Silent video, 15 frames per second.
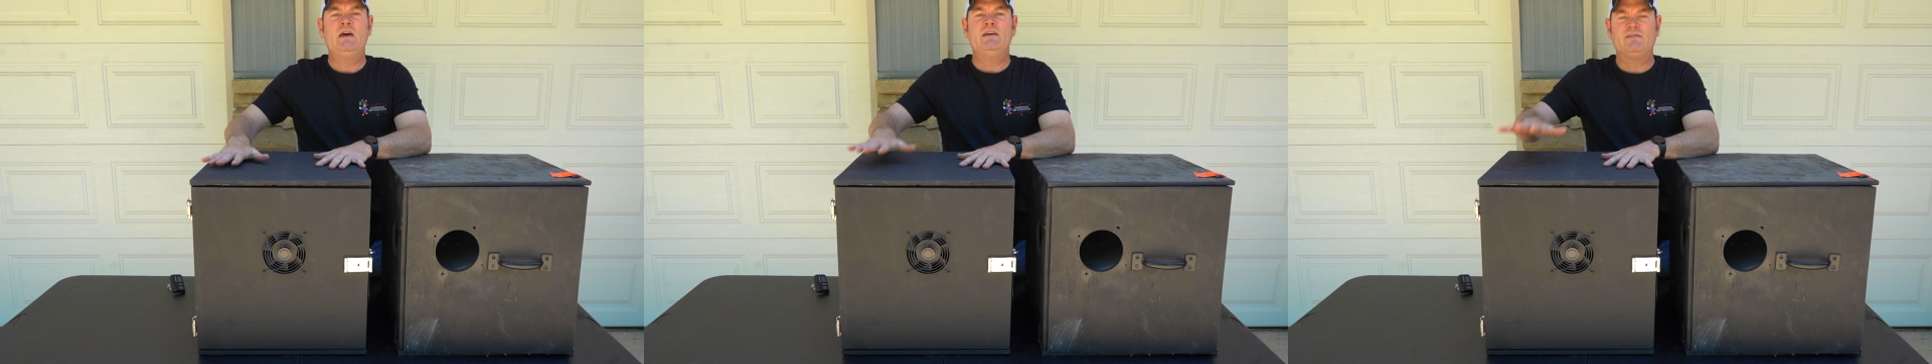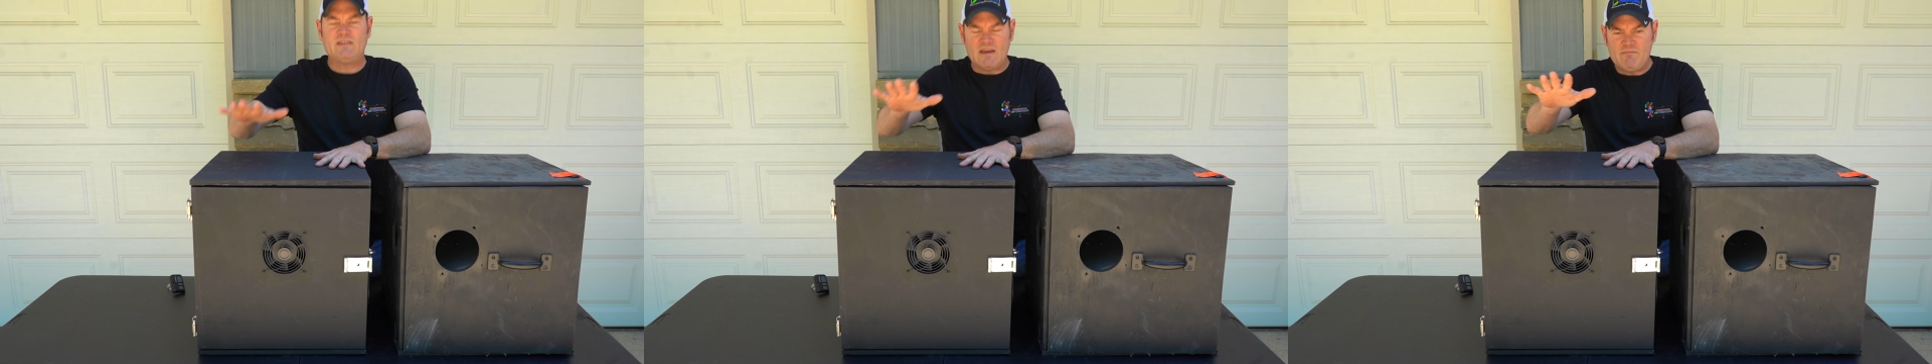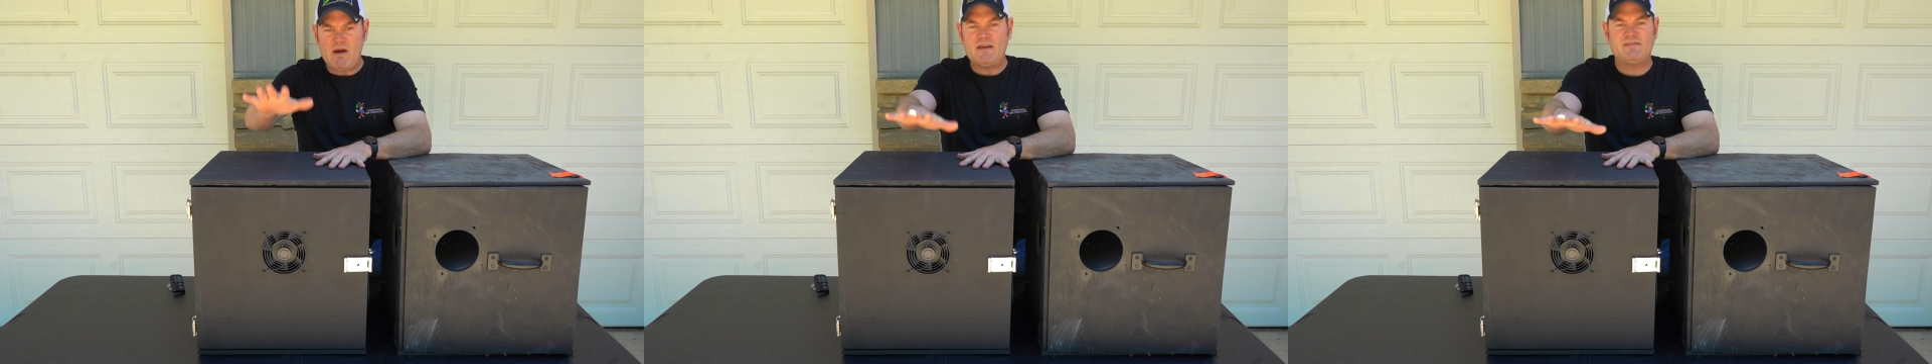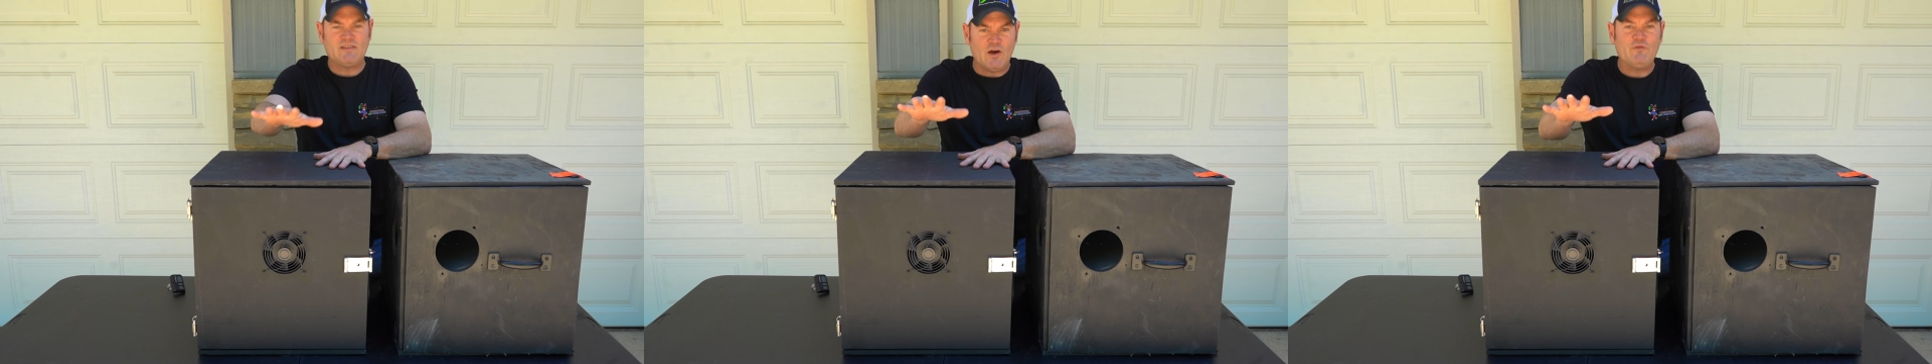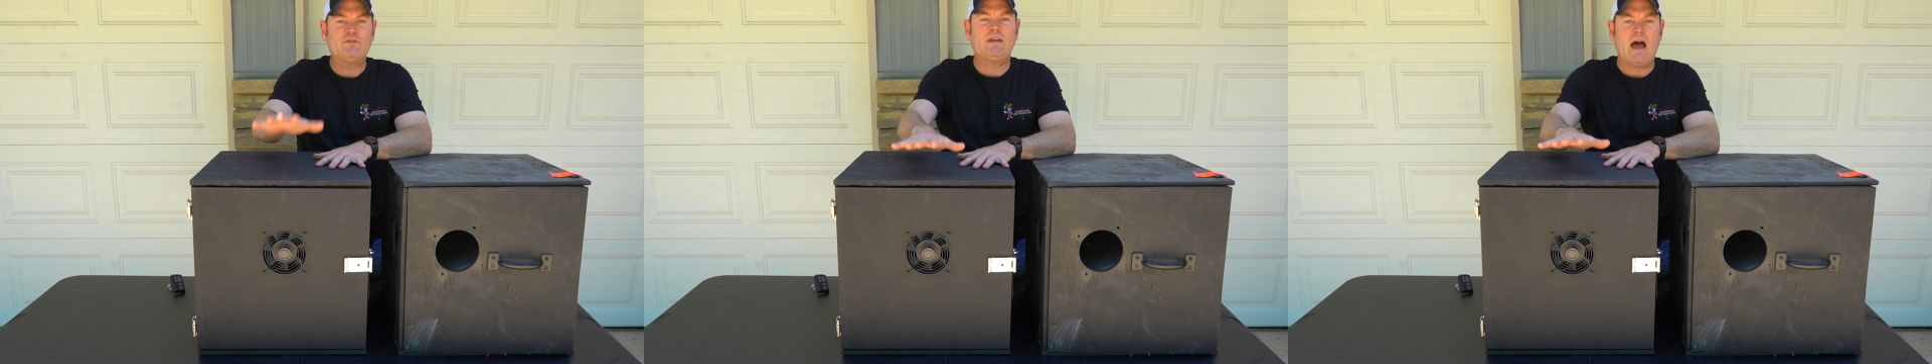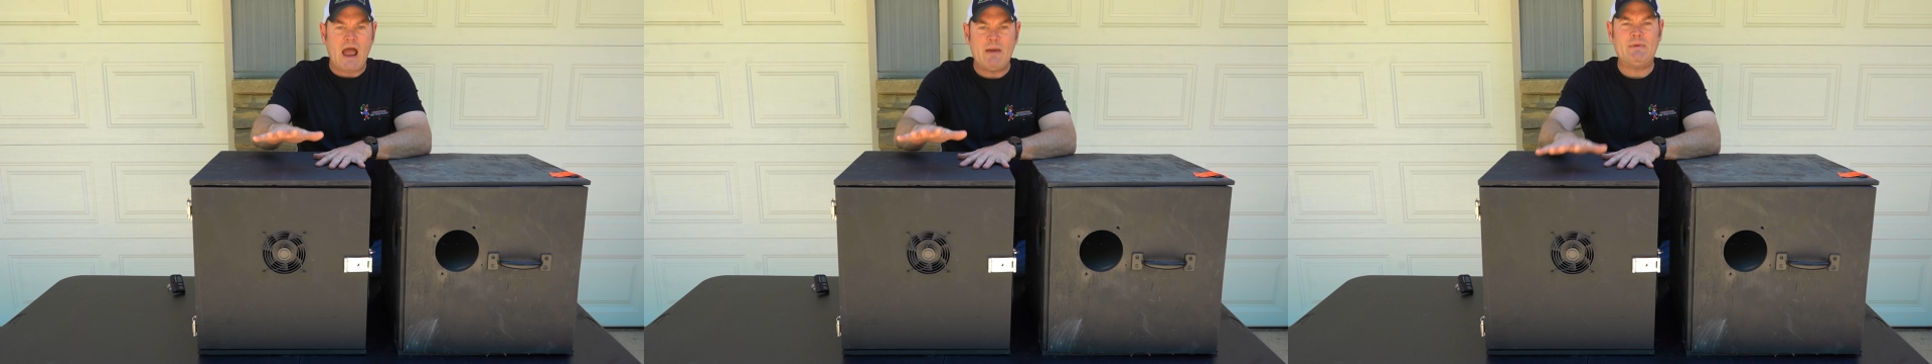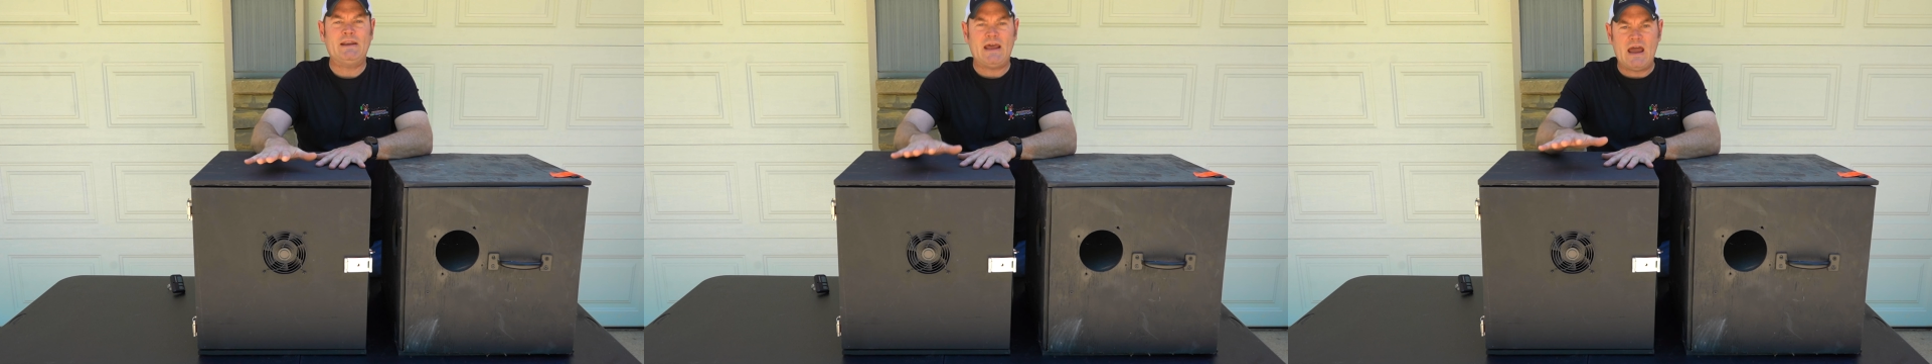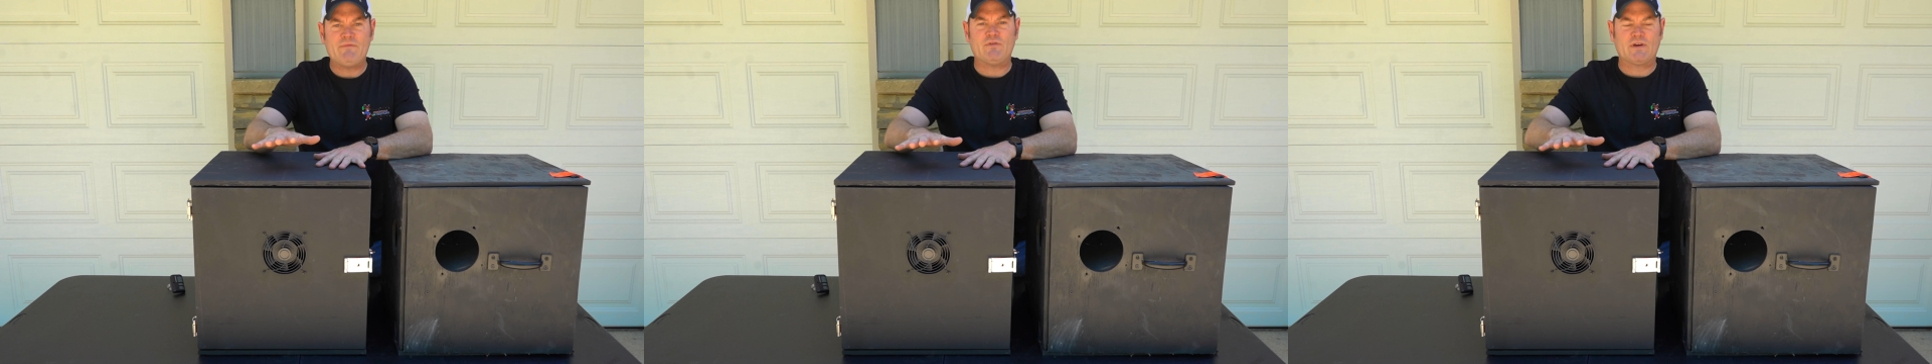save myself time and
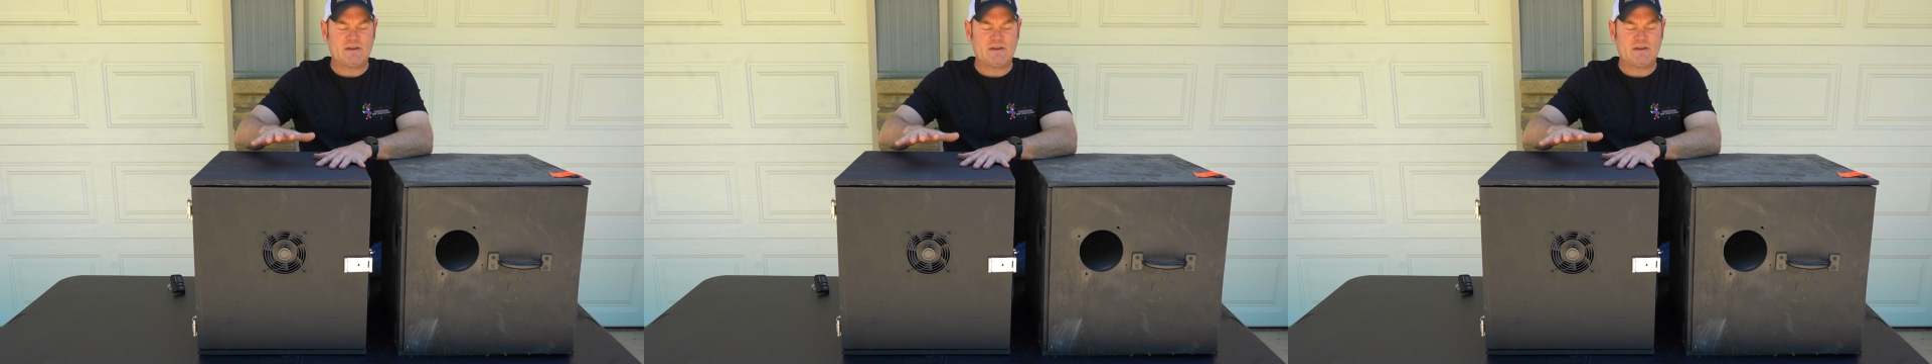effort.